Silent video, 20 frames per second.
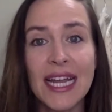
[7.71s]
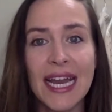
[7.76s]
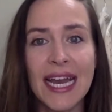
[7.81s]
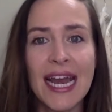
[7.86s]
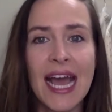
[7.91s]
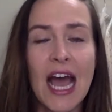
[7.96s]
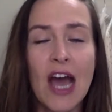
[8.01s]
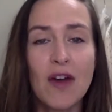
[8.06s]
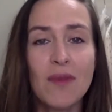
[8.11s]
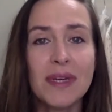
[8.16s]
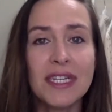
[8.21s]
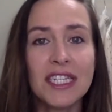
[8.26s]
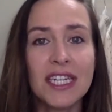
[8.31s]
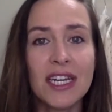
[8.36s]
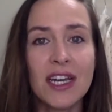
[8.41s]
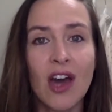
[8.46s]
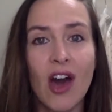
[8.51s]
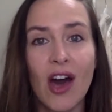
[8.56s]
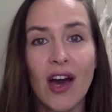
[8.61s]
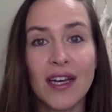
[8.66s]
and how much it
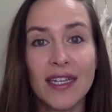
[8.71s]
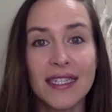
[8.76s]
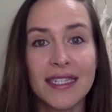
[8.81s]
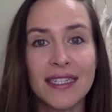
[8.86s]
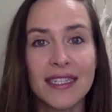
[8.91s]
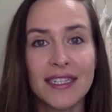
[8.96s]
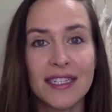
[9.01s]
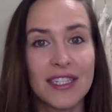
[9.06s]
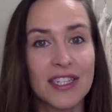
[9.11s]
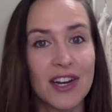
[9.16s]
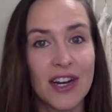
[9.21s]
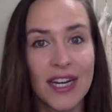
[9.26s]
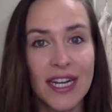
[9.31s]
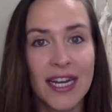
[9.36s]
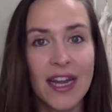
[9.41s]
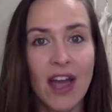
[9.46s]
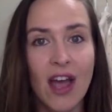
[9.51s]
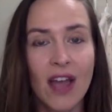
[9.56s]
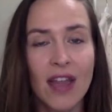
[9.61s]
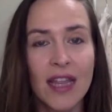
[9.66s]
costs to start an
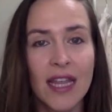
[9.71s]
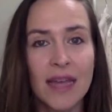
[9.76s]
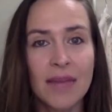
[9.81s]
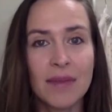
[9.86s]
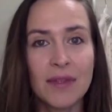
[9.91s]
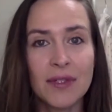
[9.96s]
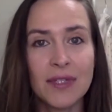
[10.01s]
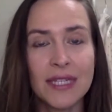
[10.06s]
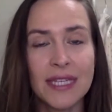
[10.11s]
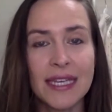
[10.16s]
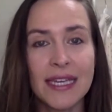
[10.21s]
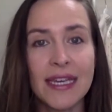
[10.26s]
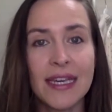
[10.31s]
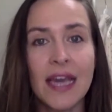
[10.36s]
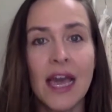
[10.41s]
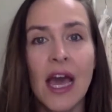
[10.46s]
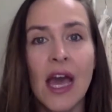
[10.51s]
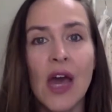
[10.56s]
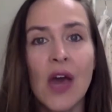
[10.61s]
online boutique.